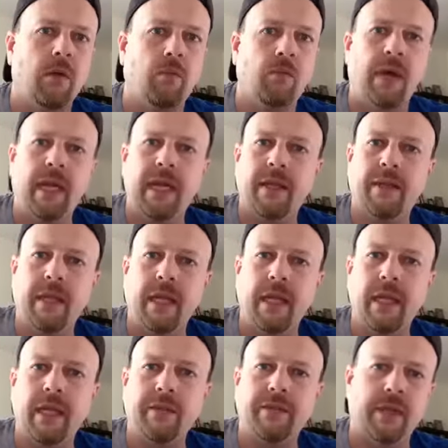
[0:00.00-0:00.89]
ring
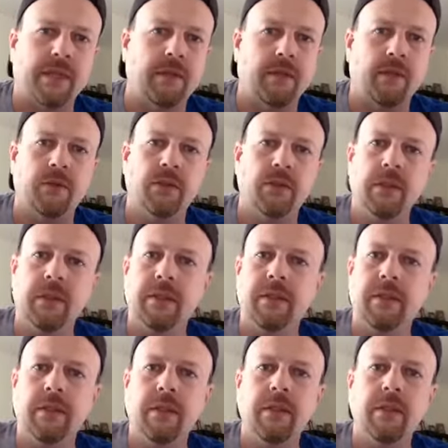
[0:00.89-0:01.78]
things, like it goes
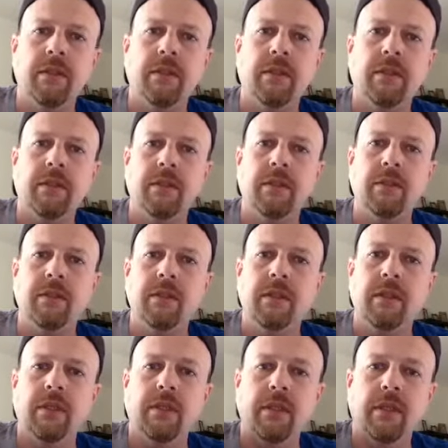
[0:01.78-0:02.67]
ding, ding,
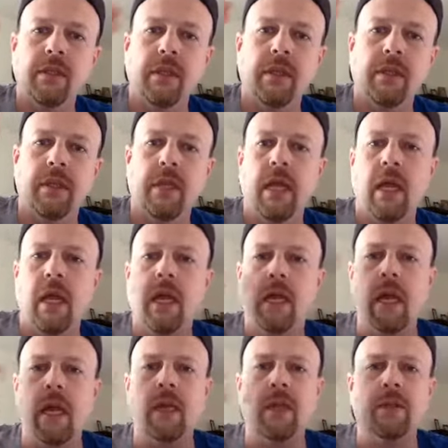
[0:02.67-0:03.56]
ding, and
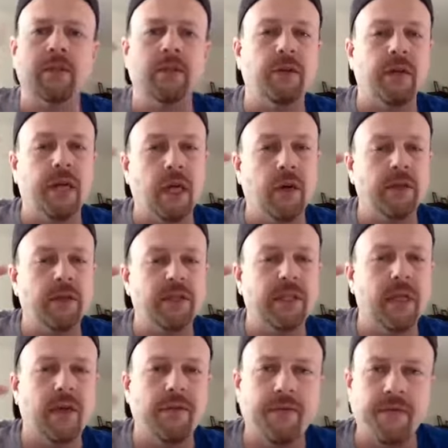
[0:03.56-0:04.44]
kind of does in your ear and
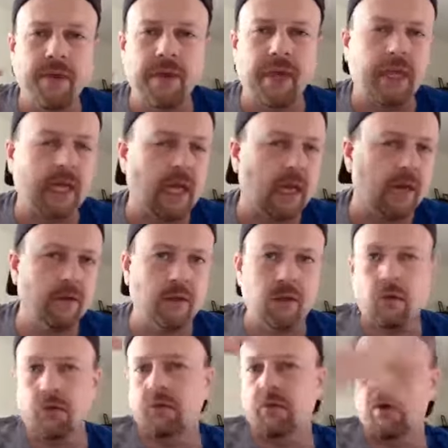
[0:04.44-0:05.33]
stuff, and like kind of
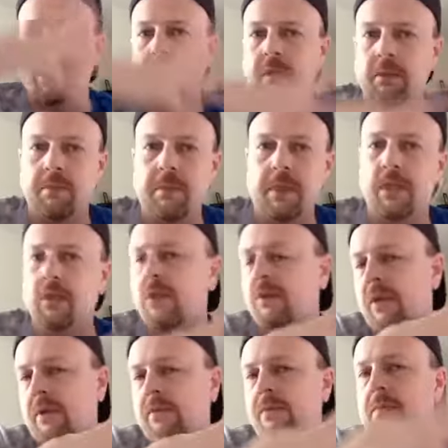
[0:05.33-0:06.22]
goes around your, and it
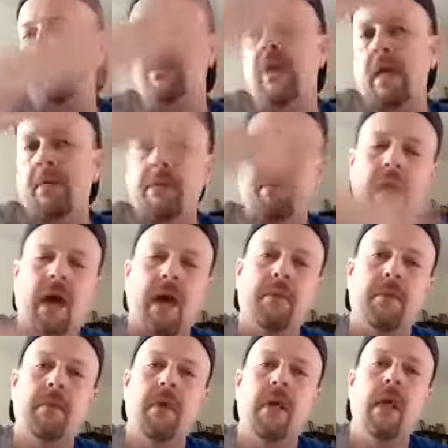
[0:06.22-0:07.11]
does like from top to
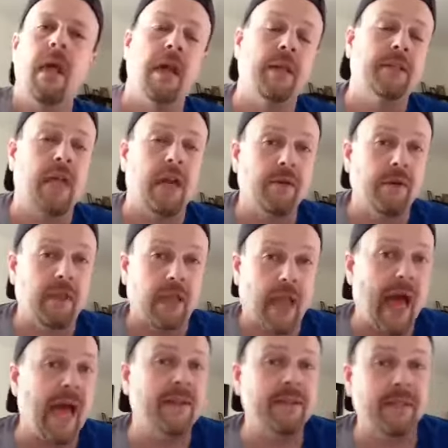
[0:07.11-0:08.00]
bottom. And it's kind of
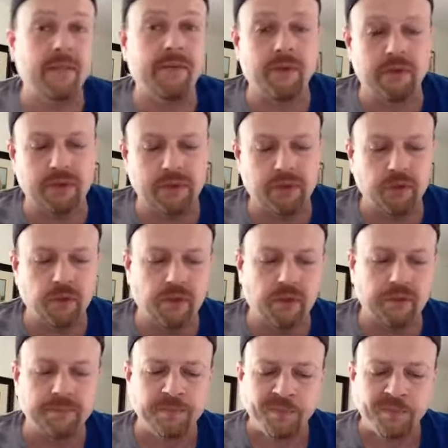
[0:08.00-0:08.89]
relaxing and very soothing.